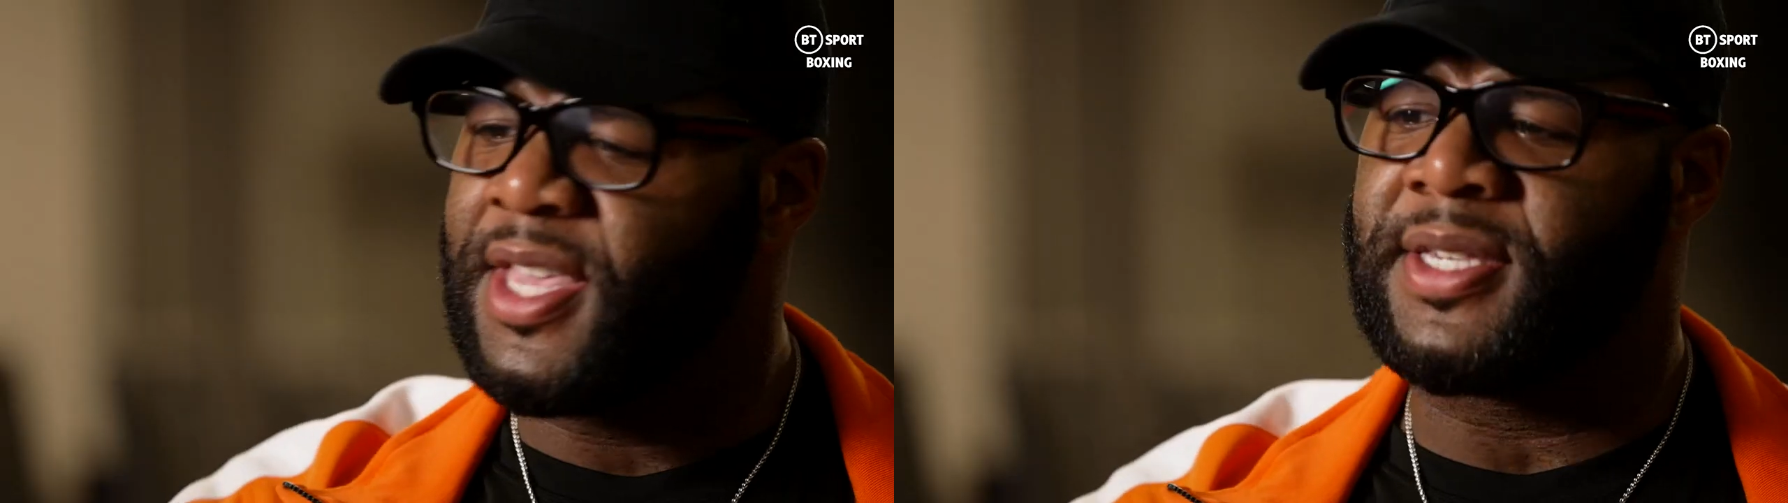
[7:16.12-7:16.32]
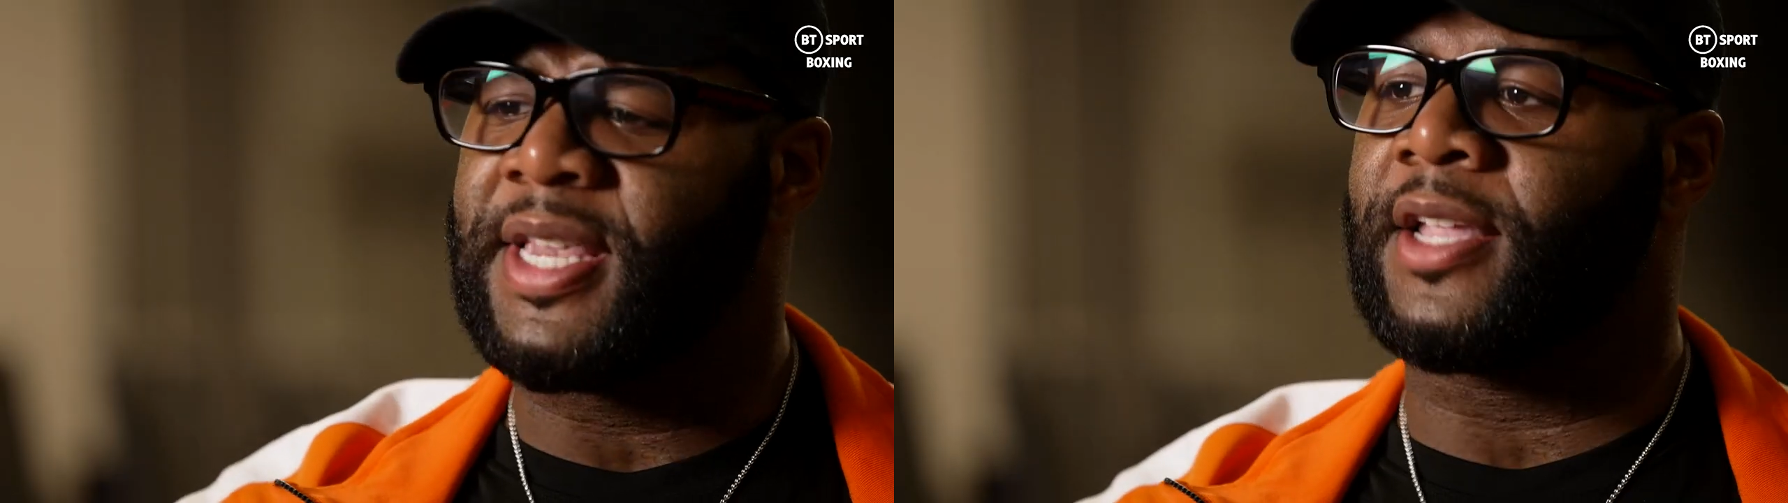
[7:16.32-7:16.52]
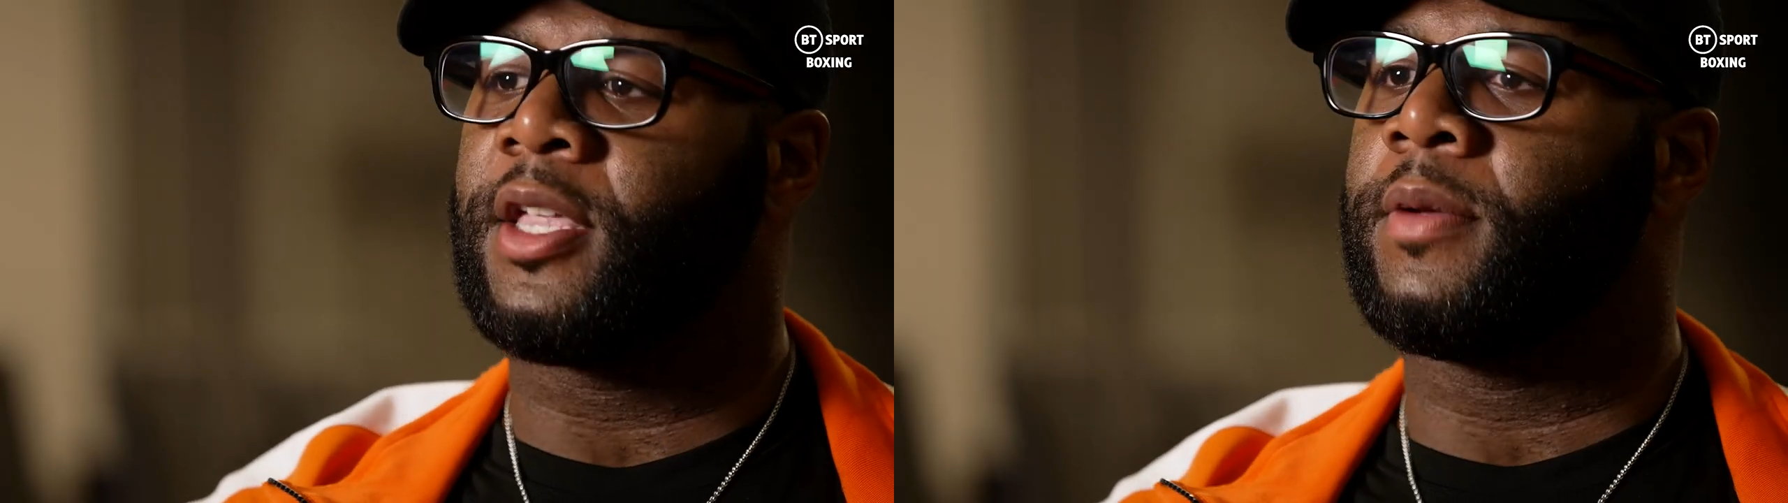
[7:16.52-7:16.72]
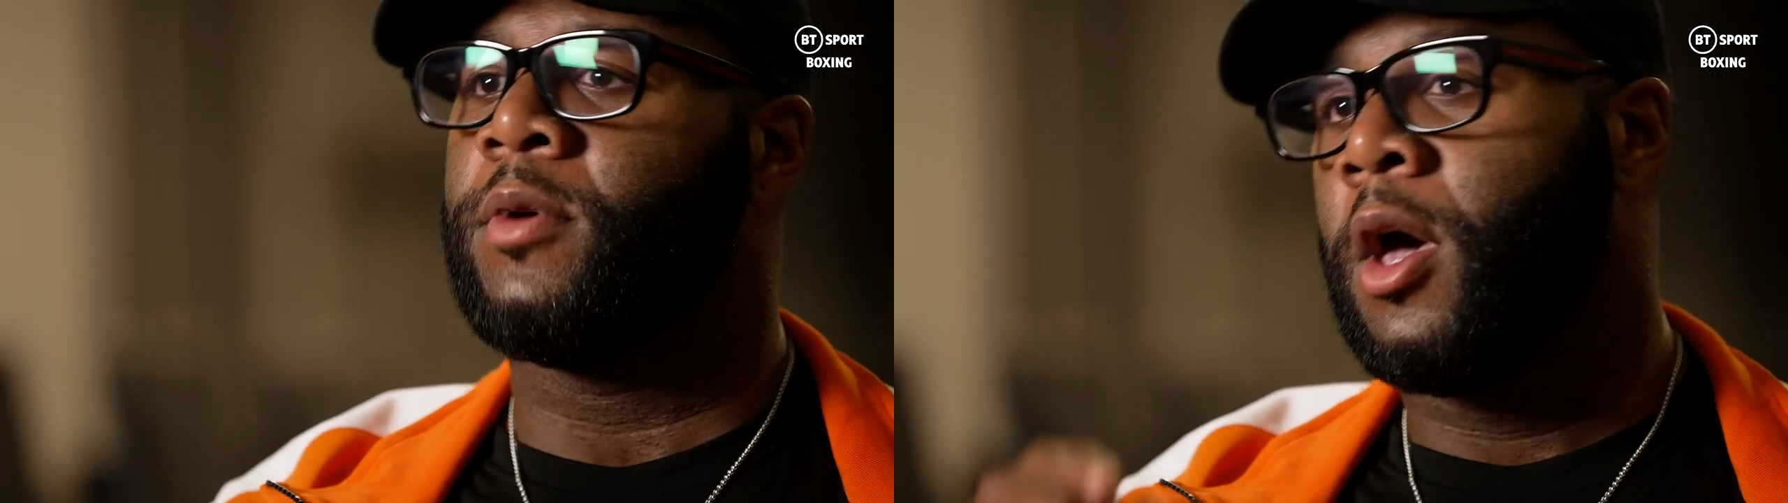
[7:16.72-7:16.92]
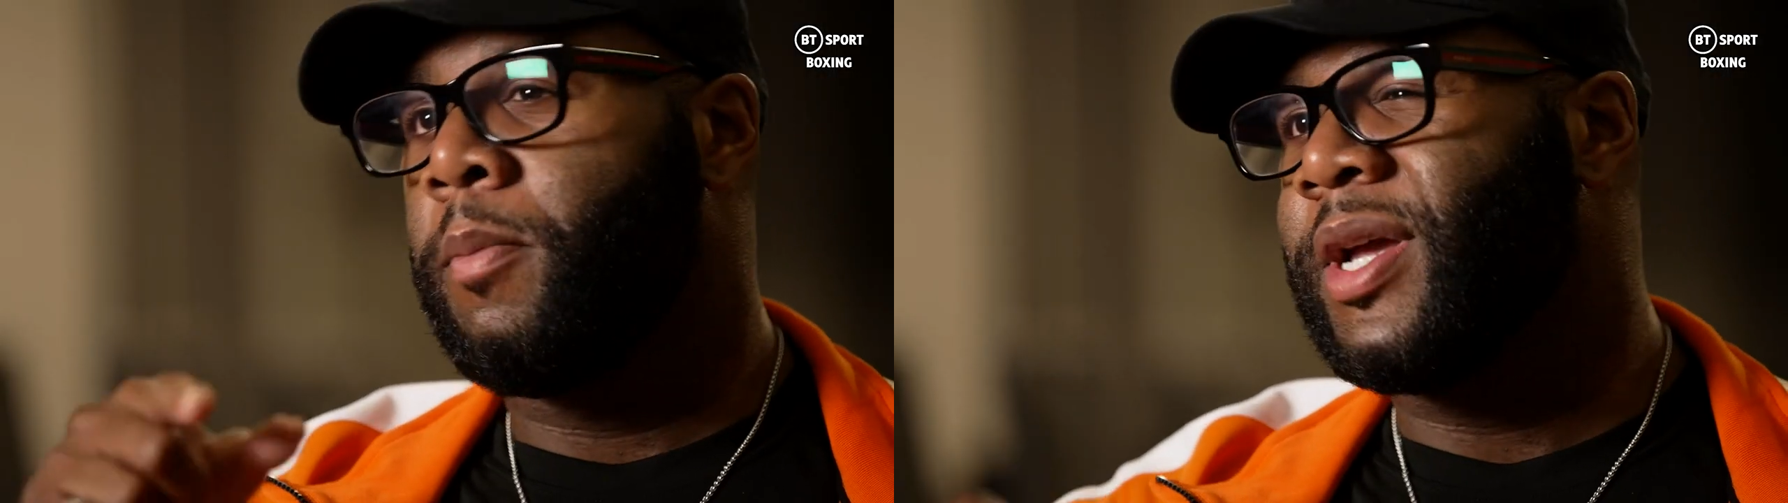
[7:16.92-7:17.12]
this stacked
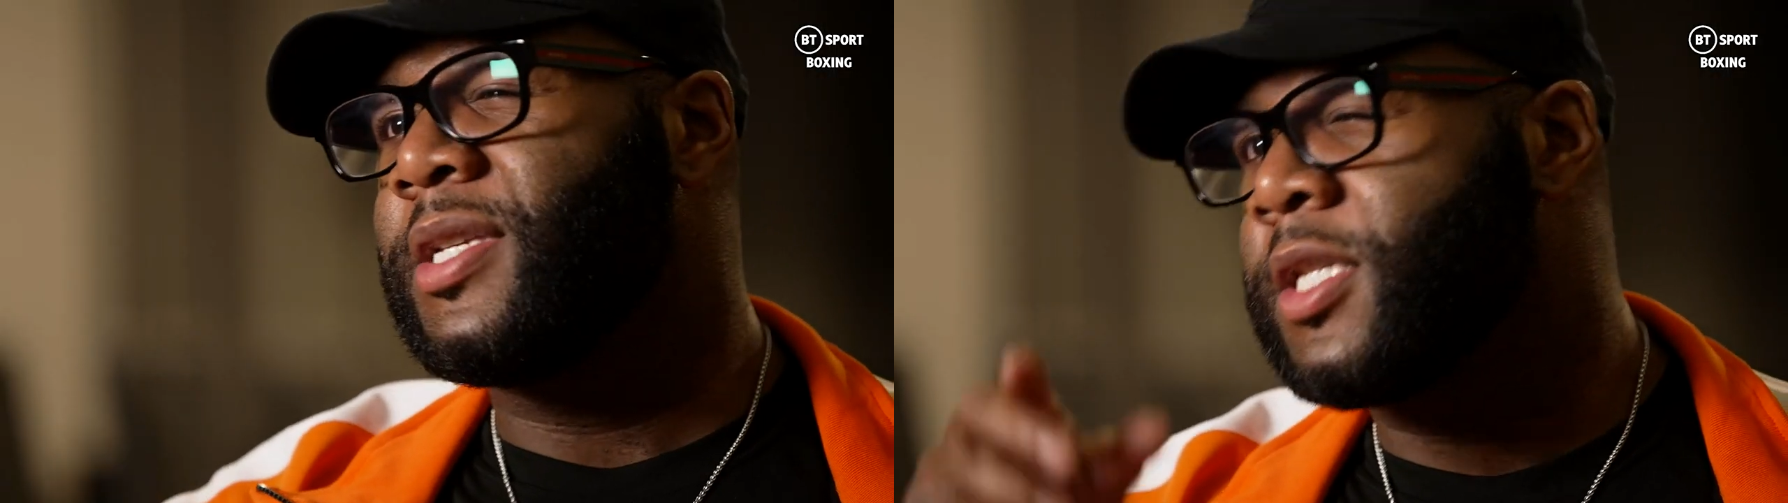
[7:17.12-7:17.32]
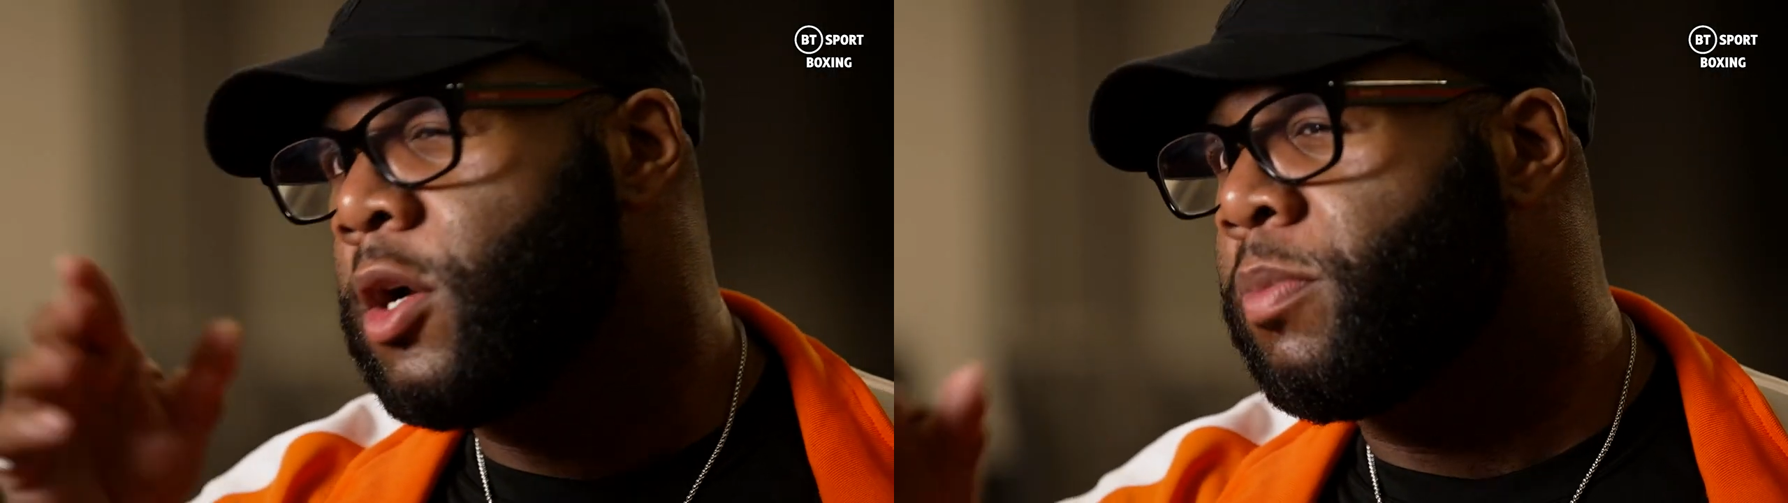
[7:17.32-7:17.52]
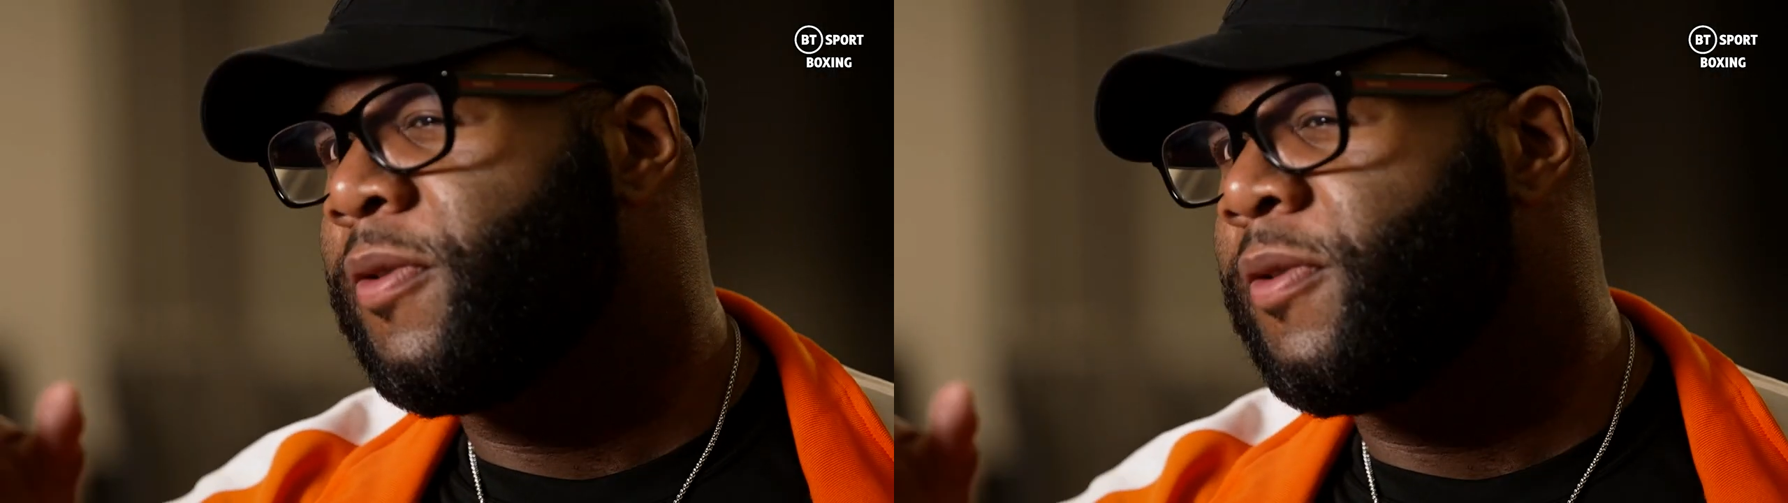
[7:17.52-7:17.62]
against him, but he still